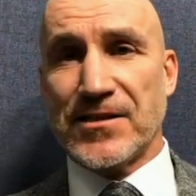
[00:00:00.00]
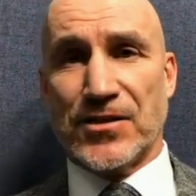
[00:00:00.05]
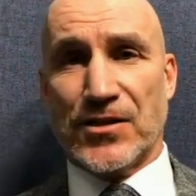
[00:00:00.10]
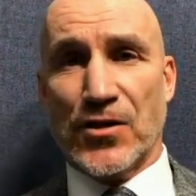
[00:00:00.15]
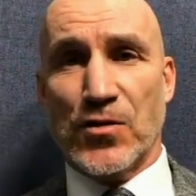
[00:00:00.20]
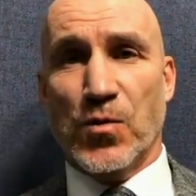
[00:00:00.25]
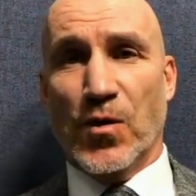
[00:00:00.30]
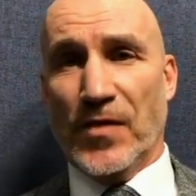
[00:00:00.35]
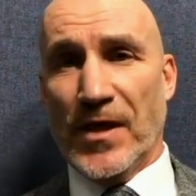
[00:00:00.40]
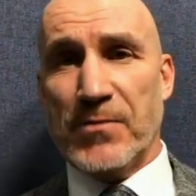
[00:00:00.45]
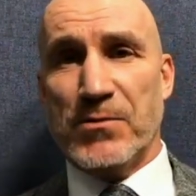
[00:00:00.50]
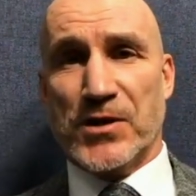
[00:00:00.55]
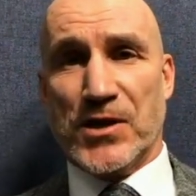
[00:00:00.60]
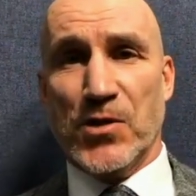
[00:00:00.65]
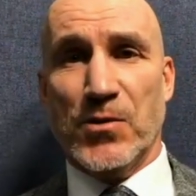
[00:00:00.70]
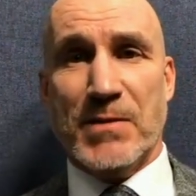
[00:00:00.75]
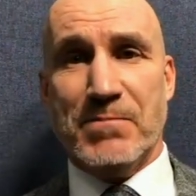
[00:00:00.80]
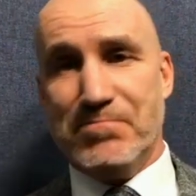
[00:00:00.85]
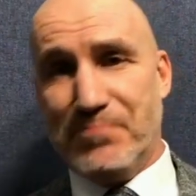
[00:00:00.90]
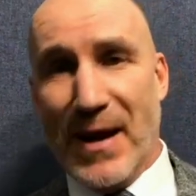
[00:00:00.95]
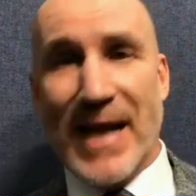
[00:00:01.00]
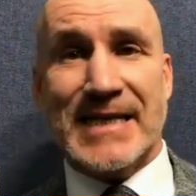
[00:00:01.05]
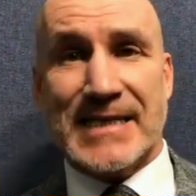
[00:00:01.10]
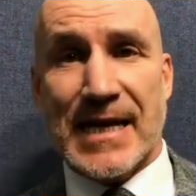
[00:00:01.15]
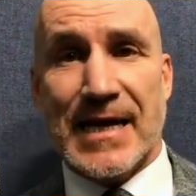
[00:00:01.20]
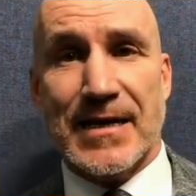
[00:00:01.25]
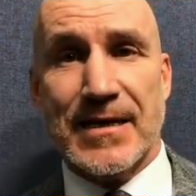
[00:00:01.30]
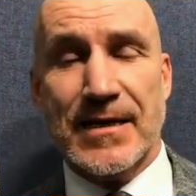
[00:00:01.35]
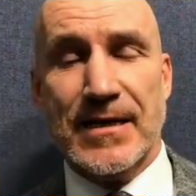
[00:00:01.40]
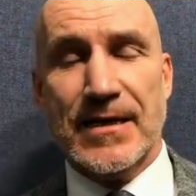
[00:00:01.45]
to do what they were doing
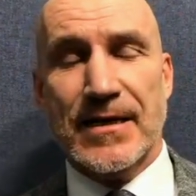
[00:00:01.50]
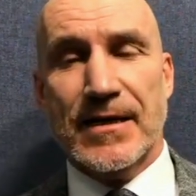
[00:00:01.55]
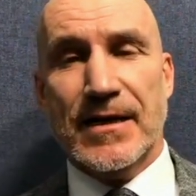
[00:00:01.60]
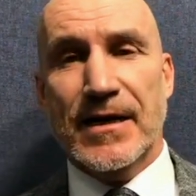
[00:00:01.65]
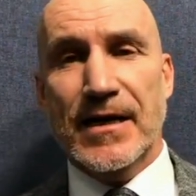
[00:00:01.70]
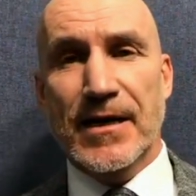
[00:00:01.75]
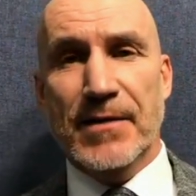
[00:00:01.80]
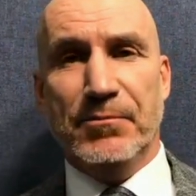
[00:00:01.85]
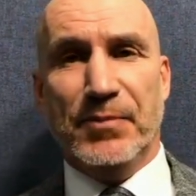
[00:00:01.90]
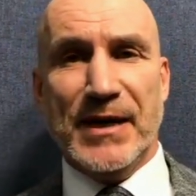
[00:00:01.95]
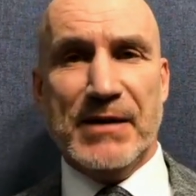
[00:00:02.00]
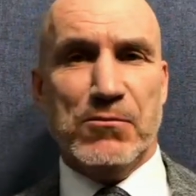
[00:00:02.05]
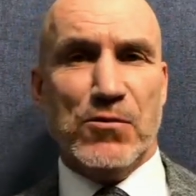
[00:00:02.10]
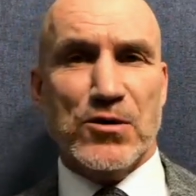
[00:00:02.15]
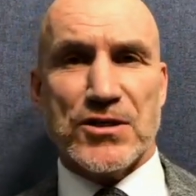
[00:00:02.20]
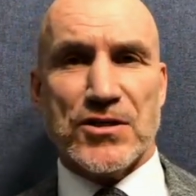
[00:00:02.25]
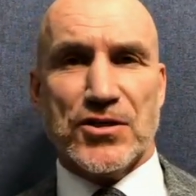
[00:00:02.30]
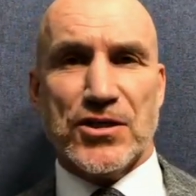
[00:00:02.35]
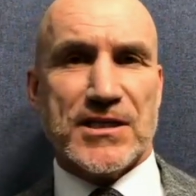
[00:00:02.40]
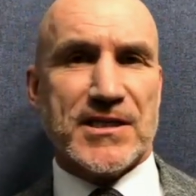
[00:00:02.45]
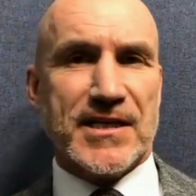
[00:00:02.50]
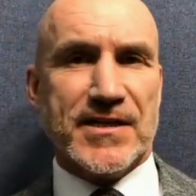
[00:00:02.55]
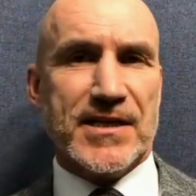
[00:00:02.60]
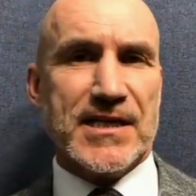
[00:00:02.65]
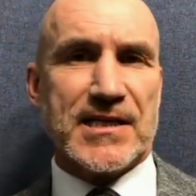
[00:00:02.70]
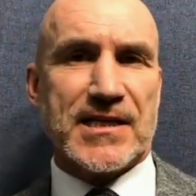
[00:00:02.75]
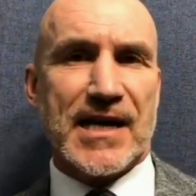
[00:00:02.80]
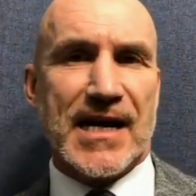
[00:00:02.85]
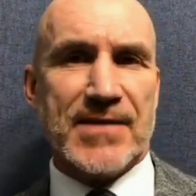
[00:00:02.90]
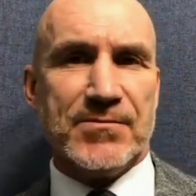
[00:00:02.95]
better. Uh, but it wasn't just in
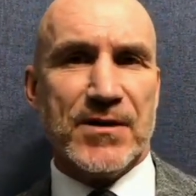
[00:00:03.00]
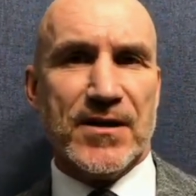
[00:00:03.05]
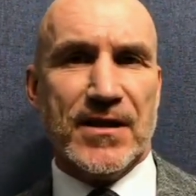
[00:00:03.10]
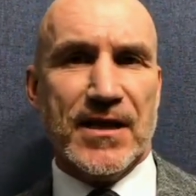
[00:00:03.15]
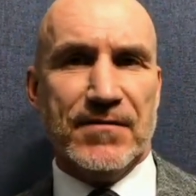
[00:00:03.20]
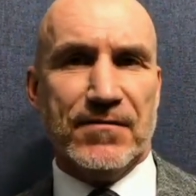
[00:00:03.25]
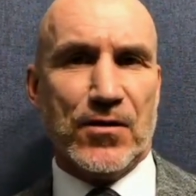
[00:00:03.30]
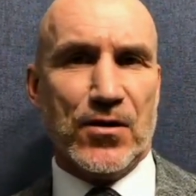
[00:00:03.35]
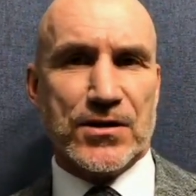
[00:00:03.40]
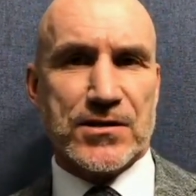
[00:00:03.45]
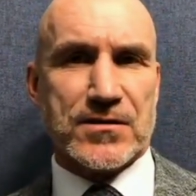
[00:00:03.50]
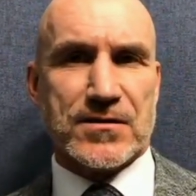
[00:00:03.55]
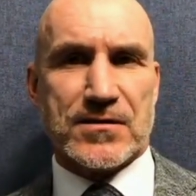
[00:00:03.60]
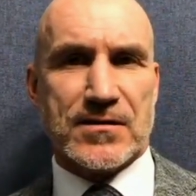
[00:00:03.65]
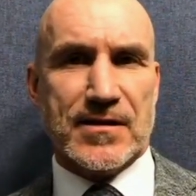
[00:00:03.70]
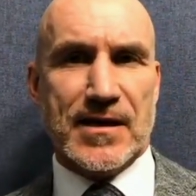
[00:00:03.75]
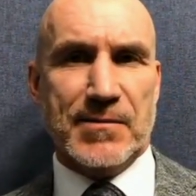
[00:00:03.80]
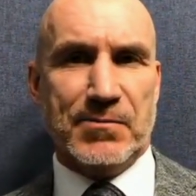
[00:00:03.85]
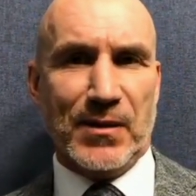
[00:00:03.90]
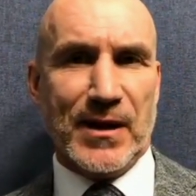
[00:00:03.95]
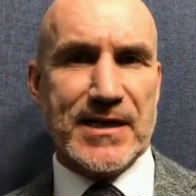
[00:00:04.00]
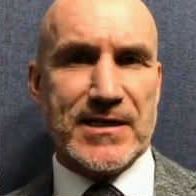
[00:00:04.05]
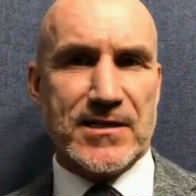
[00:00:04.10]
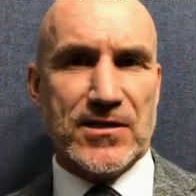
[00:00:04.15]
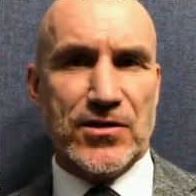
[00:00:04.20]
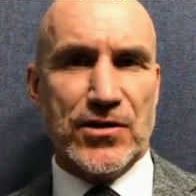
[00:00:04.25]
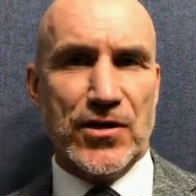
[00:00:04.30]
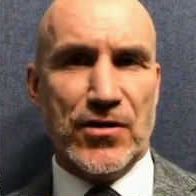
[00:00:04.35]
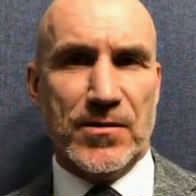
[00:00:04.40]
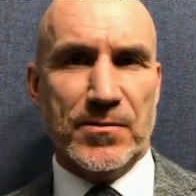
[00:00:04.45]
this game that they've lost their place
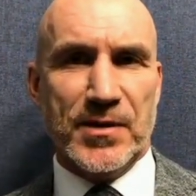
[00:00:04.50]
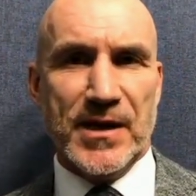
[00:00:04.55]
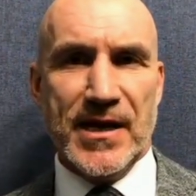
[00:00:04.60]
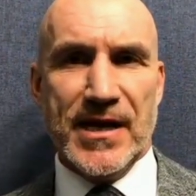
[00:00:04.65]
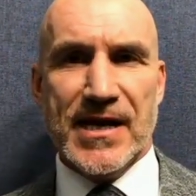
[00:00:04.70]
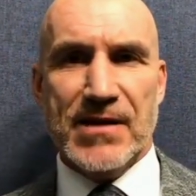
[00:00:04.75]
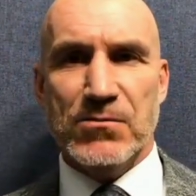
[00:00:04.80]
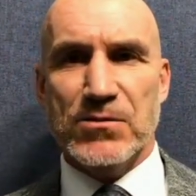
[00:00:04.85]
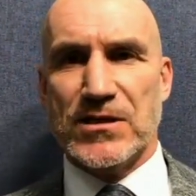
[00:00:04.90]
in Europe. It